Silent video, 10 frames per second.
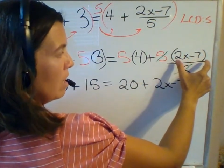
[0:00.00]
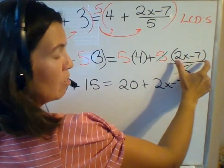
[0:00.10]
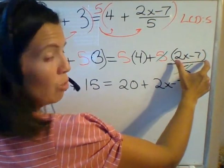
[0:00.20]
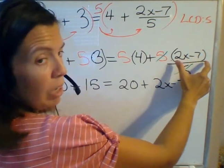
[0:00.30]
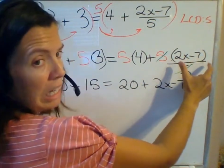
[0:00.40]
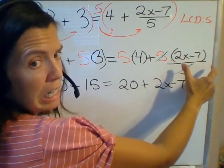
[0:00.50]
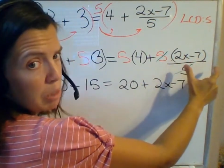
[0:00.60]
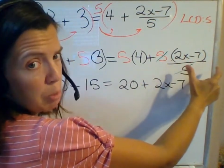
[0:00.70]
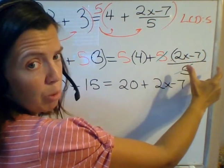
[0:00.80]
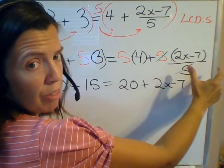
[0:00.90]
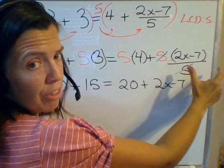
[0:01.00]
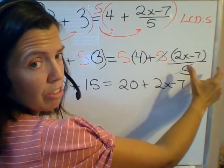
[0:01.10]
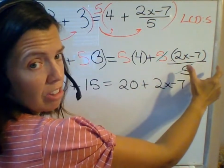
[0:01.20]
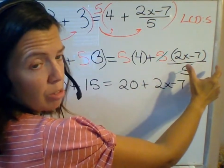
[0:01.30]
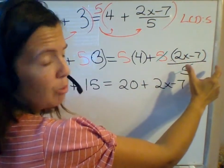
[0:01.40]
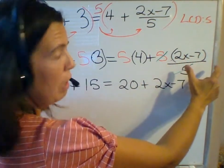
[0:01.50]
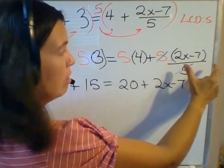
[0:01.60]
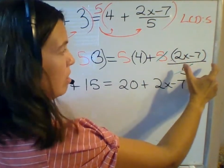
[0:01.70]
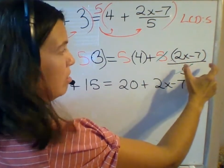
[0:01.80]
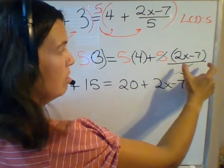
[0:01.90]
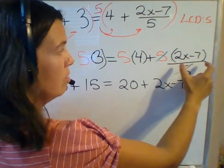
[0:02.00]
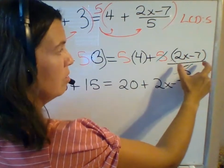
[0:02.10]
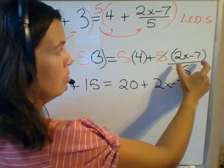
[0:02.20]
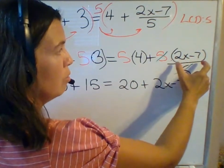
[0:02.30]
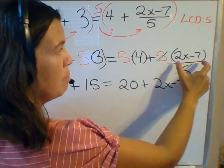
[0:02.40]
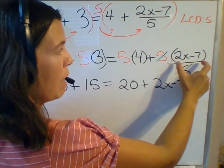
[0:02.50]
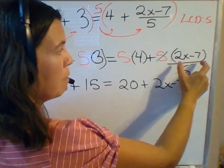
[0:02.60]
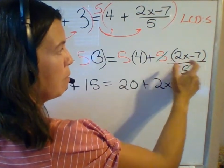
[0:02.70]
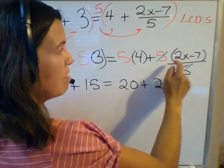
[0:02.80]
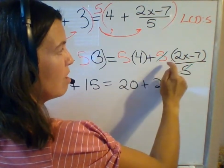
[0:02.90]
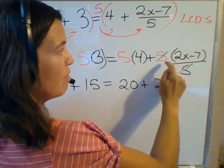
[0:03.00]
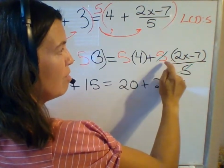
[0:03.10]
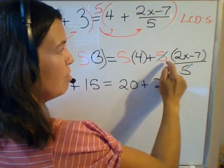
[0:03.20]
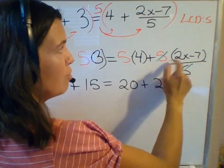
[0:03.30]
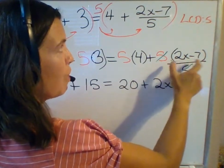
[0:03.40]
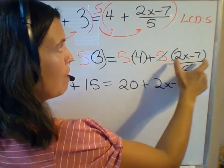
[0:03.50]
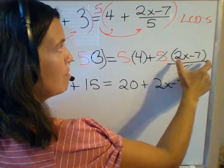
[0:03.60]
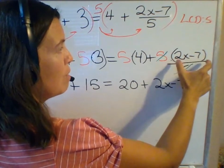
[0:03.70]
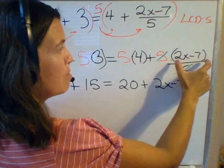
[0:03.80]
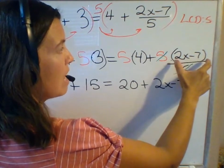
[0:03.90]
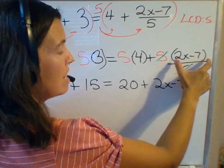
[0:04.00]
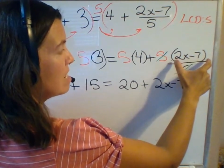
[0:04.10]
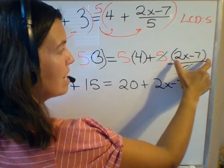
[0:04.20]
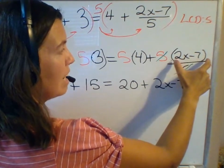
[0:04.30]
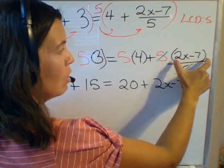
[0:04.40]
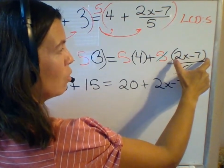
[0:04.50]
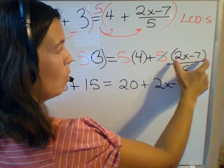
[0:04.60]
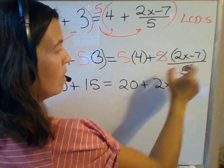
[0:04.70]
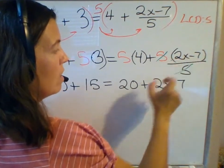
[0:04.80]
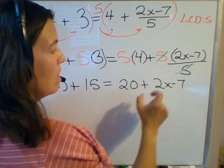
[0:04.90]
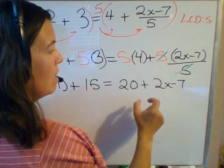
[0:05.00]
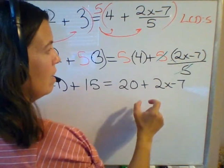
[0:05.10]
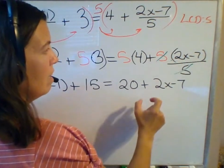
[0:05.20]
so I needed parentheses around it to remind myself this is 5 times that entire quantity.